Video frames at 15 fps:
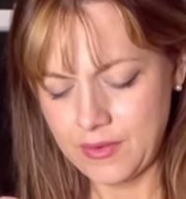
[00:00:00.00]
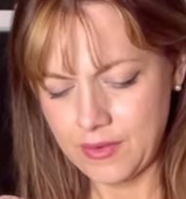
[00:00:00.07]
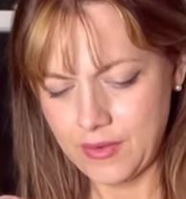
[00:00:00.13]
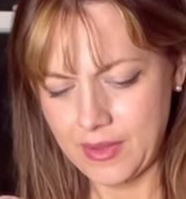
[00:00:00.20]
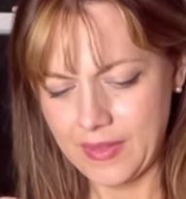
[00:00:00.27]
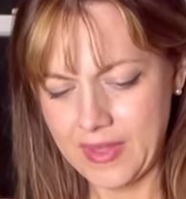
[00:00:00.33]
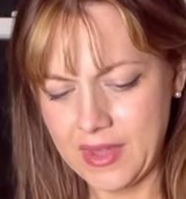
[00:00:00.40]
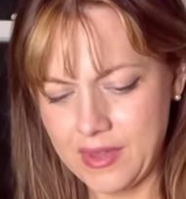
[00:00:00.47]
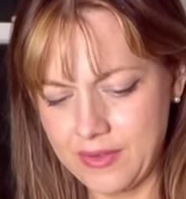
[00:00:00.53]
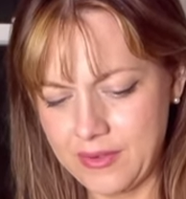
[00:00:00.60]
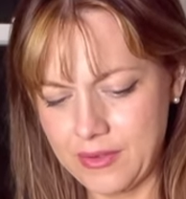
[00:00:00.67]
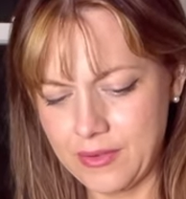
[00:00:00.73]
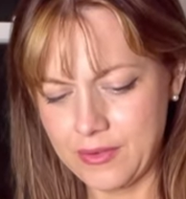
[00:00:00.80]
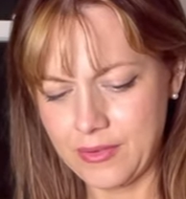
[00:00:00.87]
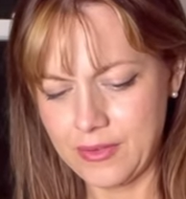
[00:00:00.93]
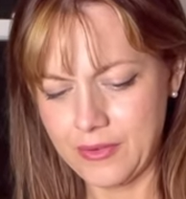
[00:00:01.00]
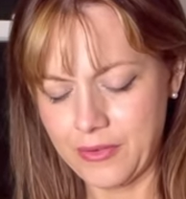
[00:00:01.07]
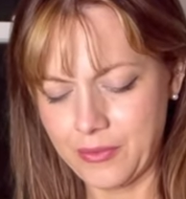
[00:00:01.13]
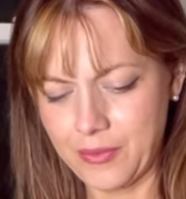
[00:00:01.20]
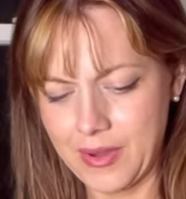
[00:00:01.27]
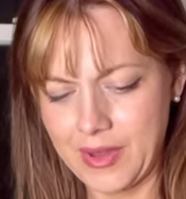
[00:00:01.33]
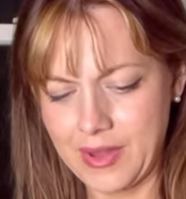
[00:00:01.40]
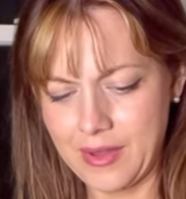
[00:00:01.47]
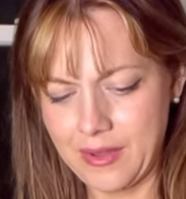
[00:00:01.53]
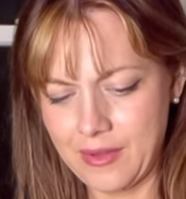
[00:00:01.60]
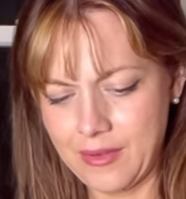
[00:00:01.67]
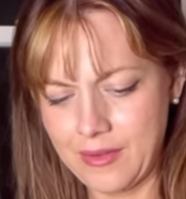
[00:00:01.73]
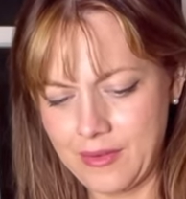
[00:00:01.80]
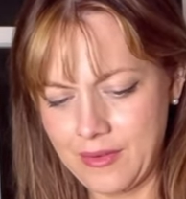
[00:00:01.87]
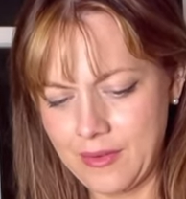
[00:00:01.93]
I like it to go this way.
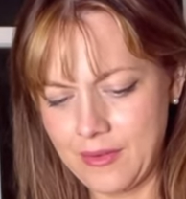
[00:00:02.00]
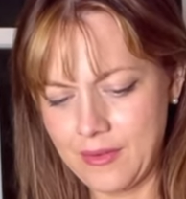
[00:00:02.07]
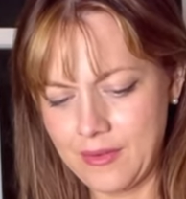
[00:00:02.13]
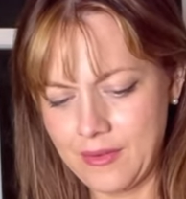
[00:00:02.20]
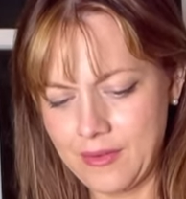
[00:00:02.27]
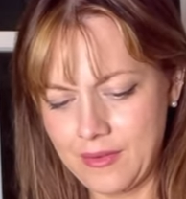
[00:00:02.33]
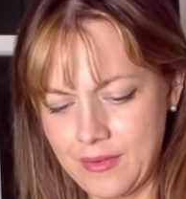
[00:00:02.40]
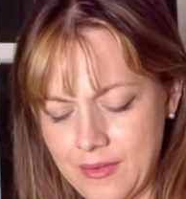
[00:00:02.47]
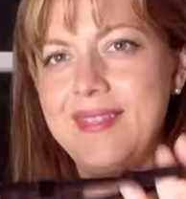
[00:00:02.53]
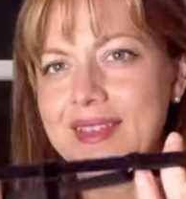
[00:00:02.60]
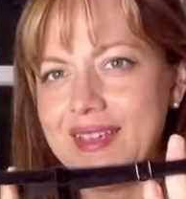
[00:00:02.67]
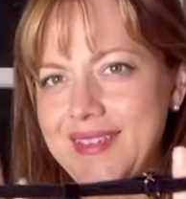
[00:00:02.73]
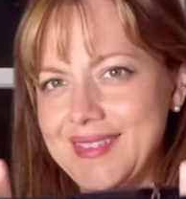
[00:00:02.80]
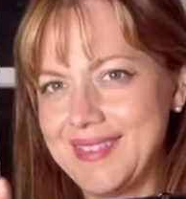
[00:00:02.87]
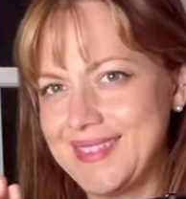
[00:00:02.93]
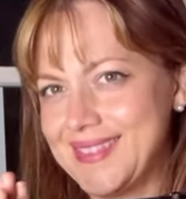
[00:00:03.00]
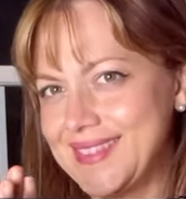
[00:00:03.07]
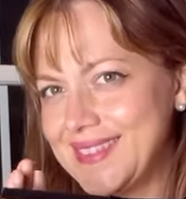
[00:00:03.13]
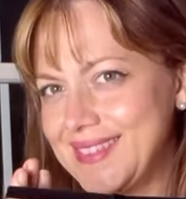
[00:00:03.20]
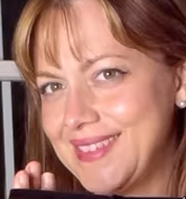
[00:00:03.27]
This.